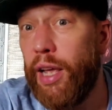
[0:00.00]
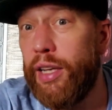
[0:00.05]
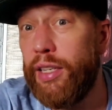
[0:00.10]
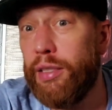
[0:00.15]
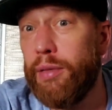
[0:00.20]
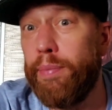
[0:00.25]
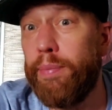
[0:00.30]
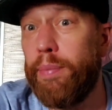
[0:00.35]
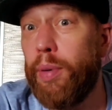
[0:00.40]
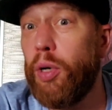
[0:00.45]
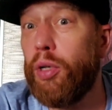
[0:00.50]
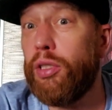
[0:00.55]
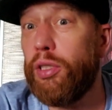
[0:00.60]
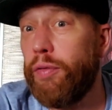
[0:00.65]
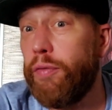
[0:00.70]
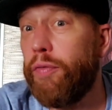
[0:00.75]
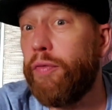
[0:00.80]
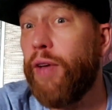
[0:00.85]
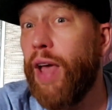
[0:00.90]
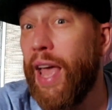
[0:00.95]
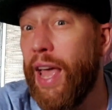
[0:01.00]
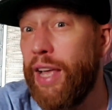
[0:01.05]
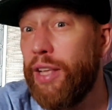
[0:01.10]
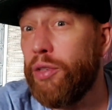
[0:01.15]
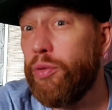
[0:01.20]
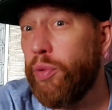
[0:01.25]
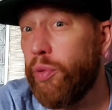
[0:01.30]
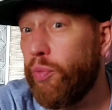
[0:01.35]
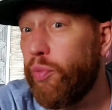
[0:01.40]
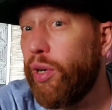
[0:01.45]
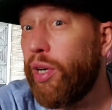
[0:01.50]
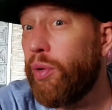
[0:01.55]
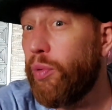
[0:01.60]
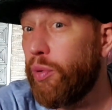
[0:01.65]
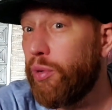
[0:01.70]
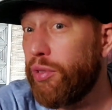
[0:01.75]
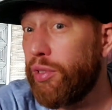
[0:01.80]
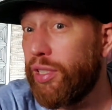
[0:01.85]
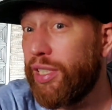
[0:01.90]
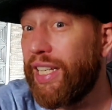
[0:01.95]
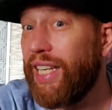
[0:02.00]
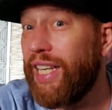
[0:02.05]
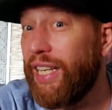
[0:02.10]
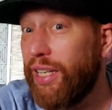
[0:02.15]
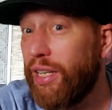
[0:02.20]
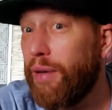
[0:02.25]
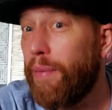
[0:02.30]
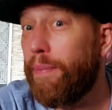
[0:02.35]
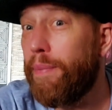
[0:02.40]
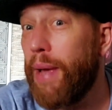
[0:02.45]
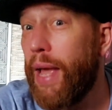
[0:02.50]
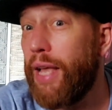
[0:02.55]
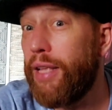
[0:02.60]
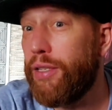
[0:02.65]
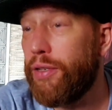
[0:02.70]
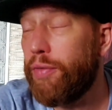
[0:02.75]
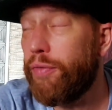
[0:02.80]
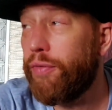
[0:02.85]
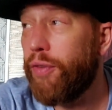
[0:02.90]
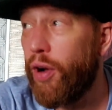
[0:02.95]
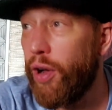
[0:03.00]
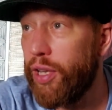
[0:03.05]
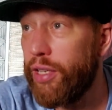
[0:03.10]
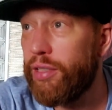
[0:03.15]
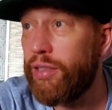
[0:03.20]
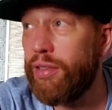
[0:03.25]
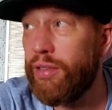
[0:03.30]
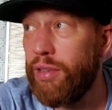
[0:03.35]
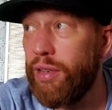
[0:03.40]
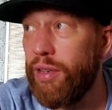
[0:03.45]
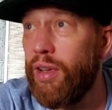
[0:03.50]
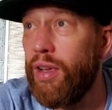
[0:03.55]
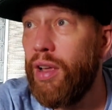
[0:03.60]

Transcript: as boxing fans, we really want to see competitive fights.